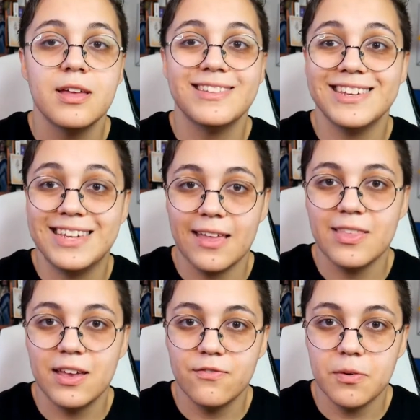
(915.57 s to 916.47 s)
to get
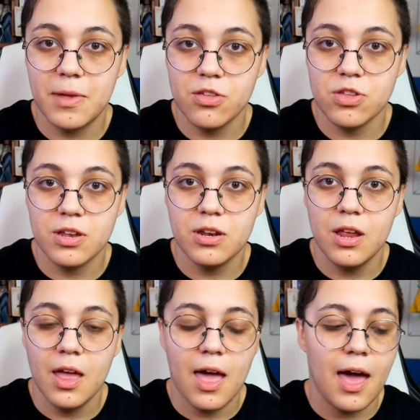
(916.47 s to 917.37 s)
the information
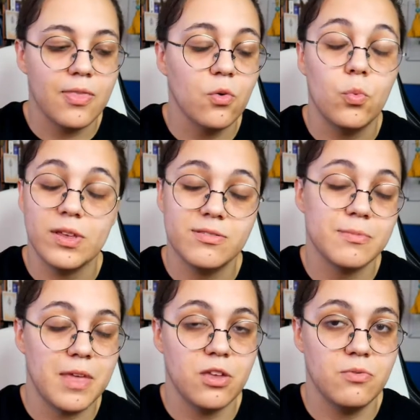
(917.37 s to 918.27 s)
and the
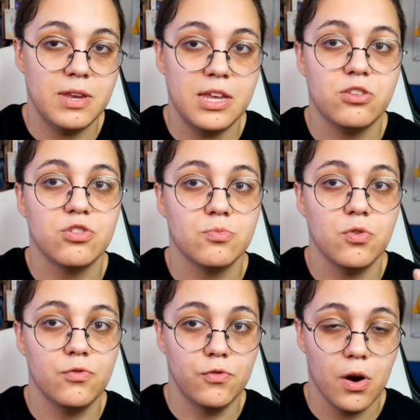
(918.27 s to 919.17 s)
wisdom that you need to
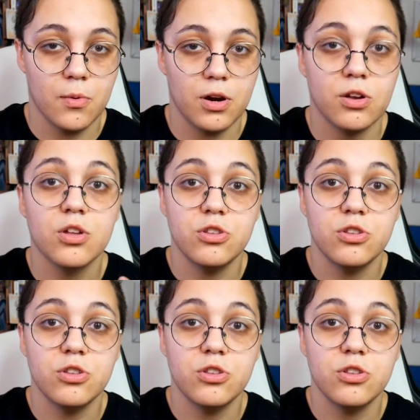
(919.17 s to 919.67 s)
move forward,